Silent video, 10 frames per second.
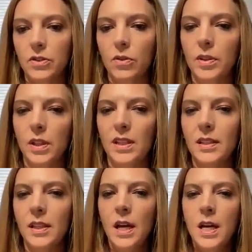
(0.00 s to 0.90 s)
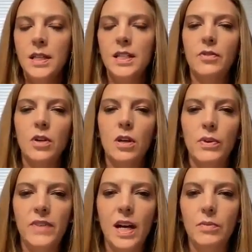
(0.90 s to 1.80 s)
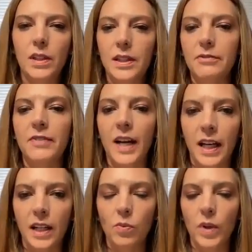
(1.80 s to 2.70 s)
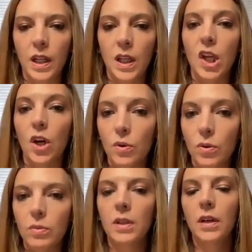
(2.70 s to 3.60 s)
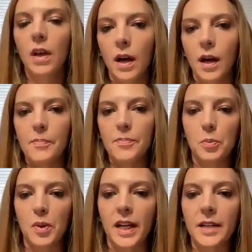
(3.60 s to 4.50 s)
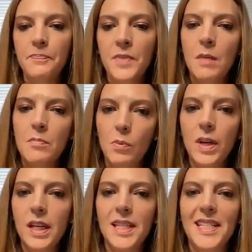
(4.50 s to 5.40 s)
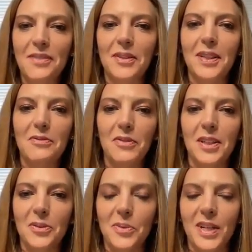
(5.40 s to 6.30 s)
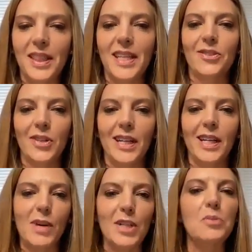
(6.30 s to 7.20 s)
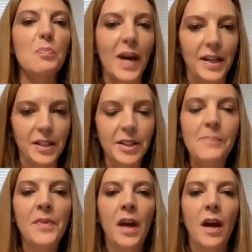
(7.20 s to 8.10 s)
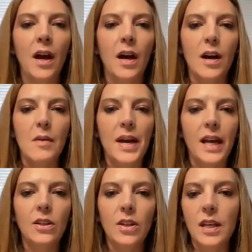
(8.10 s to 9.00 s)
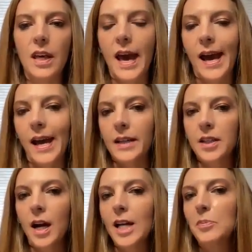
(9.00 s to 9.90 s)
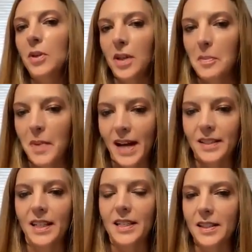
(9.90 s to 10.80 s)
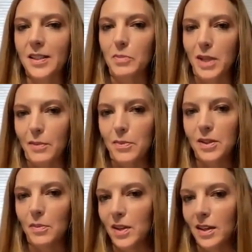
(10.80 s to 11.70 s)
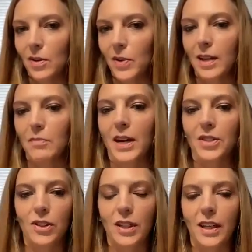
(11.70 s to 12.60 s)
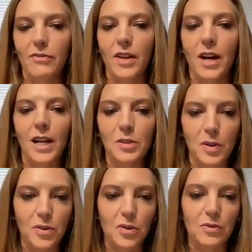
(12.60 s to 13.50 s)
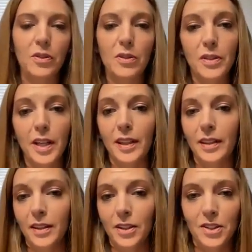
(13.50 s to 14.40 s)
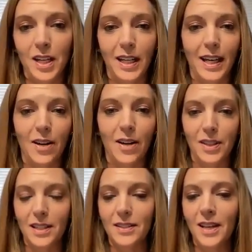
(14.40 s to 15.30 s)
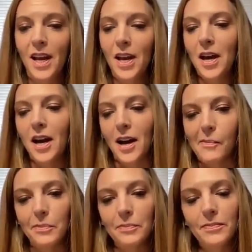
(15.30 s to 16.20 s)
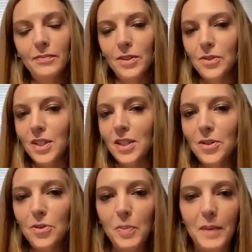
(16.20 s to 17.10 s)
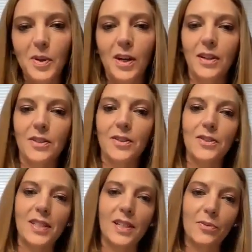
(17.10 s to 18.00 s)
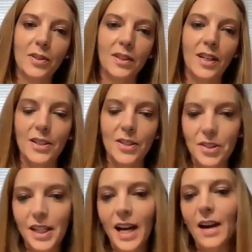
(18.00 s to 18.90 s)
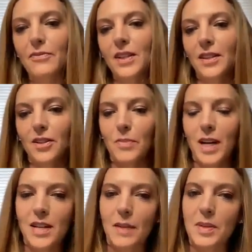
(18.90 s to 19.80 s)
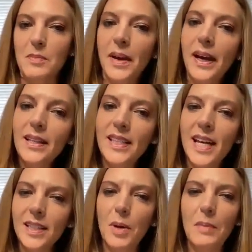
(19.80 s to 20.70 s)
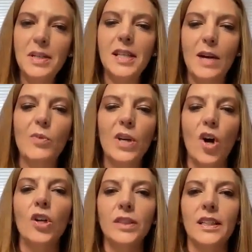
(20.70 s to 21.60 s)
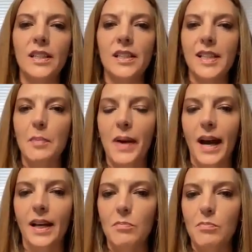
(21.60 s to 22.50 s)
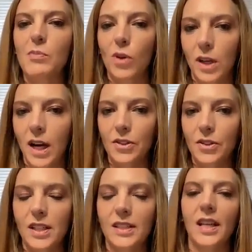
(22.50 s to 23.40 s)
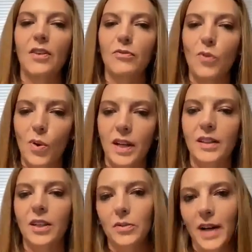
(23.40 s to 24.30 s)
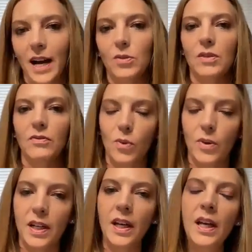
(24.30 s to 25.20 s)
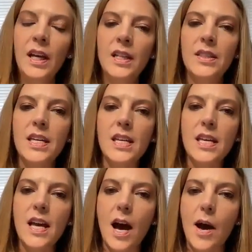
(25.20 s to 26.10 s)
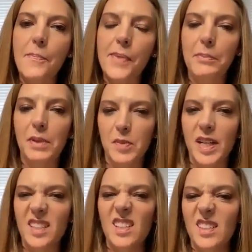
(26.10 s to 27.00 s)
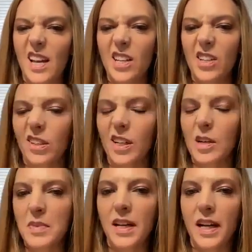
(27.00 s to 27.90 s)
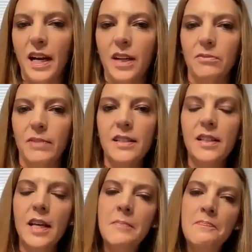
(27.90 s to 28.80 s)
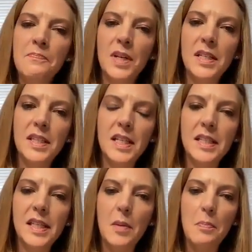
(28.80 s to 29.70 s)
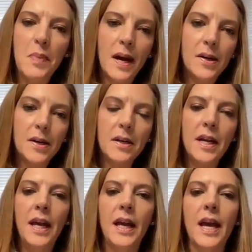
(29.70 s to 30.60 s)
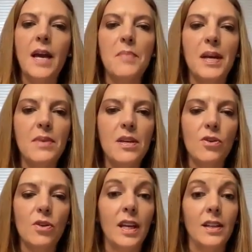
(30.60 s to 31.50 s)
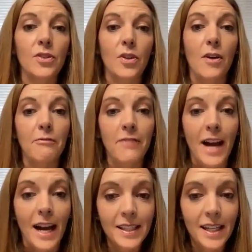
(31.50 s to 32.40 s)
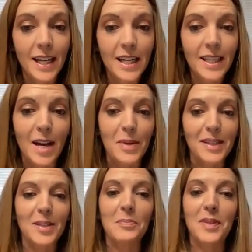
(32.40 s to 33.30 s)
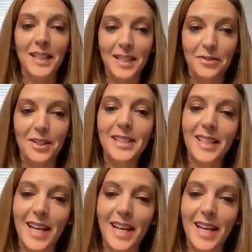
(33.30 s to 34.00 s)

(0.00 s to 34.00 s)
So it's it's difficult. We've not really defined when low spread, but we can definitely feel when things are getting much better. And looking at hospital capacity is sometimes something that we can measure. If the hospitals are full and they're sending out these, you see the newspaper articles that we're understaffed and there might not be beds, that's probably a time we all need to step back and be more cautious and avoid the crowds, avoid the public places that you're going to be at higher risk. But as things get better and maybe your kids are all vaccinated, that makes a big difference.